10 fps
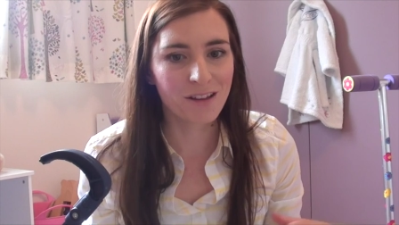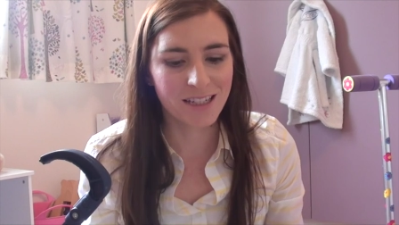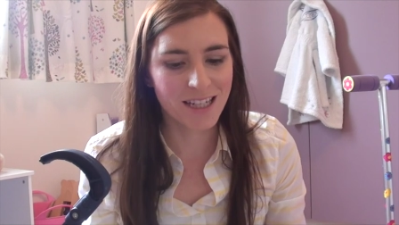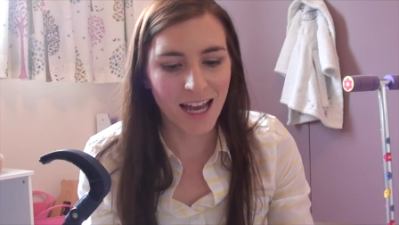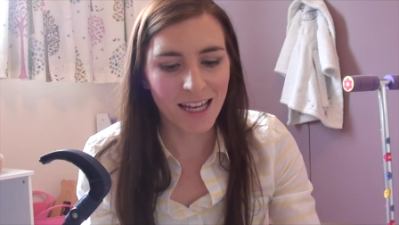
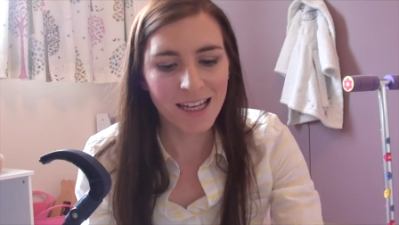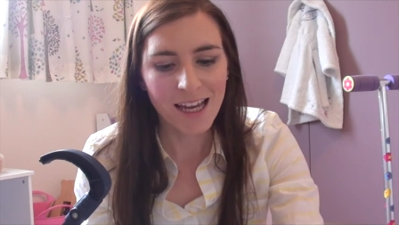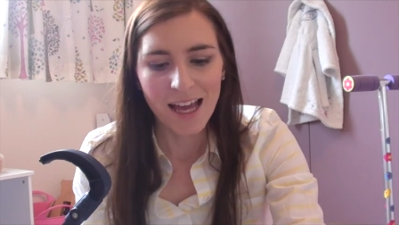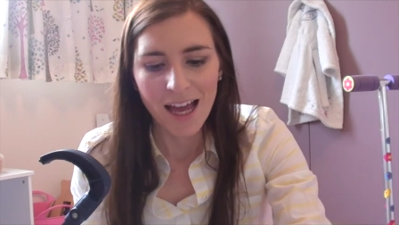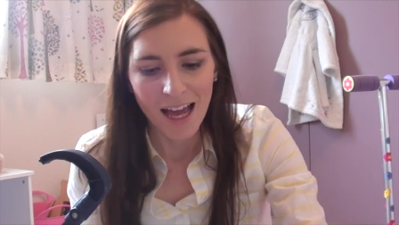other day.
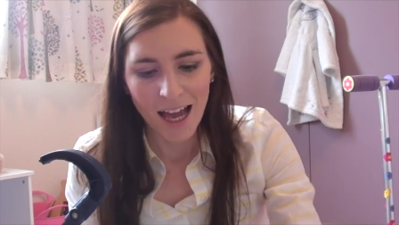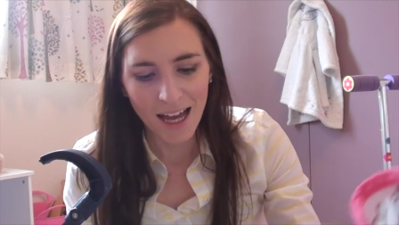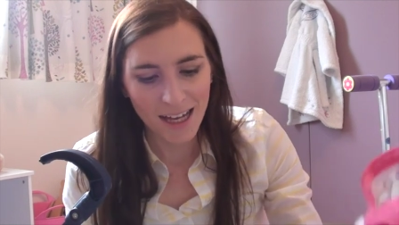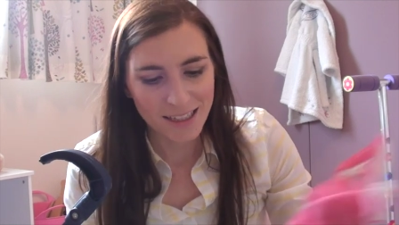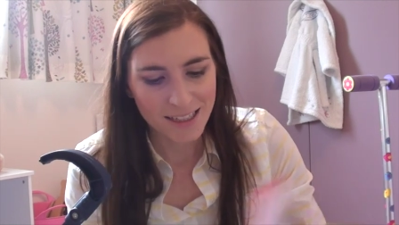
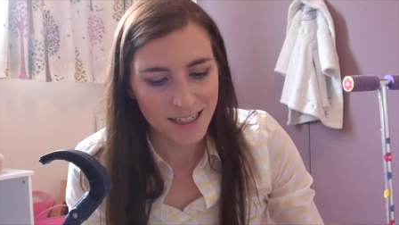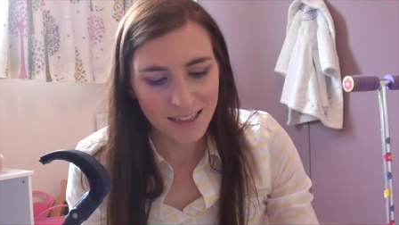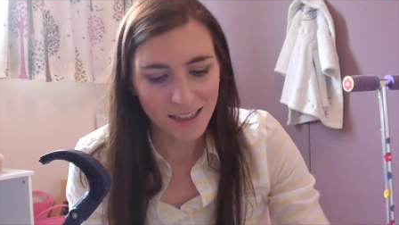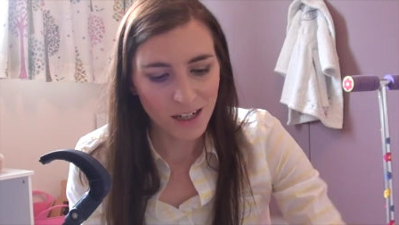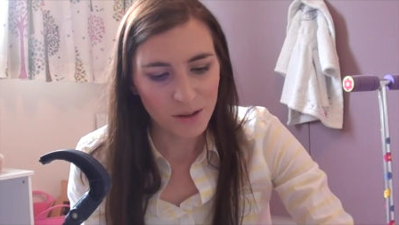And,
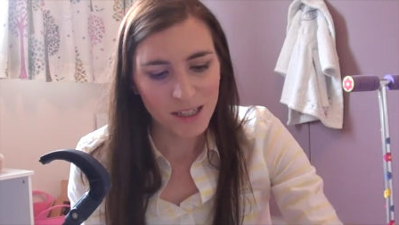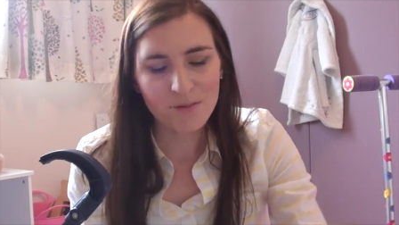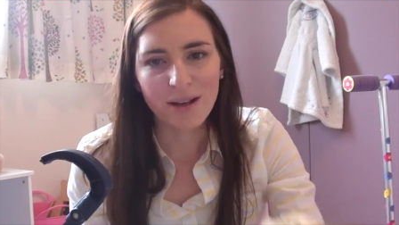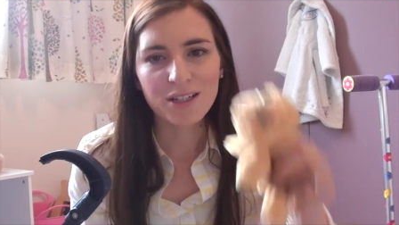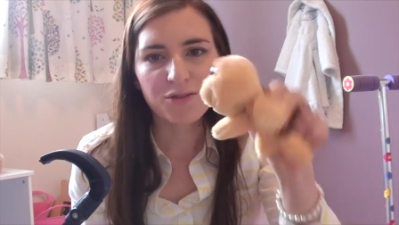you know,
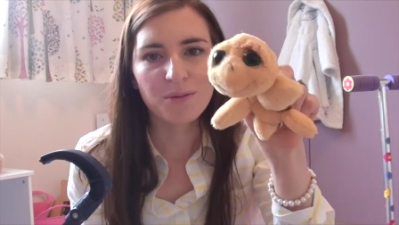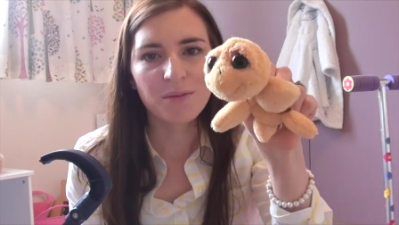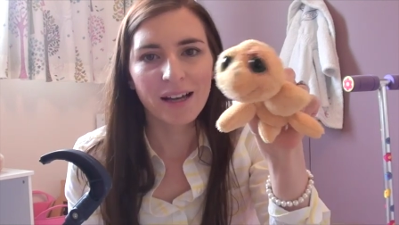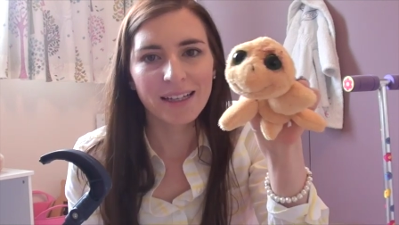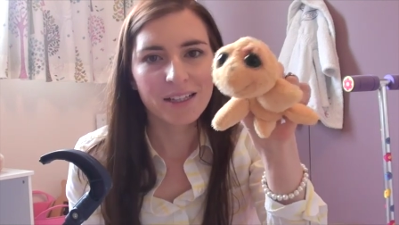these range from
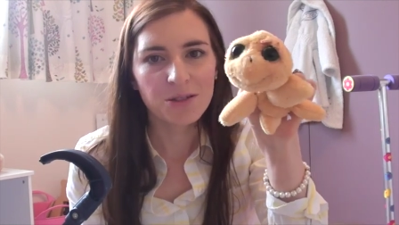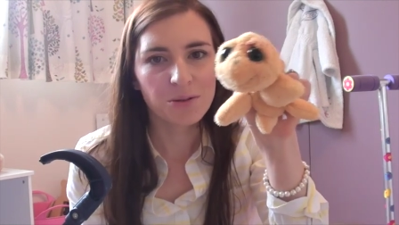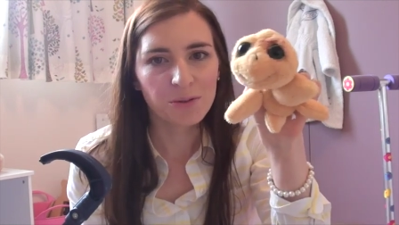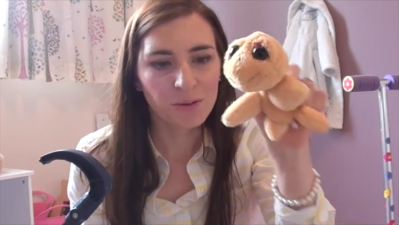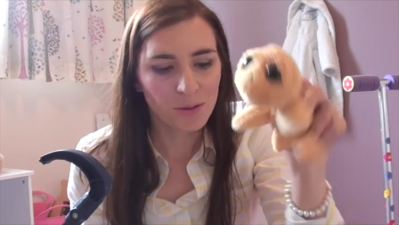like
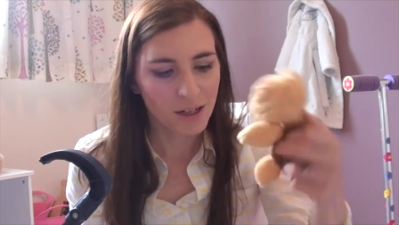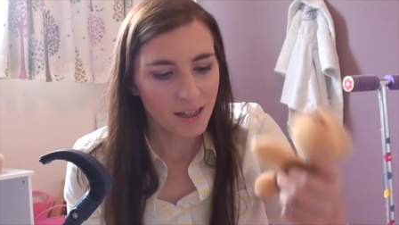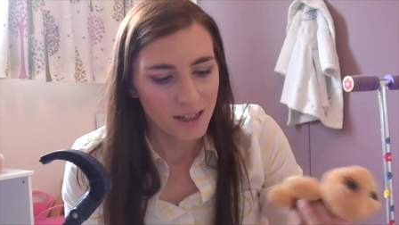little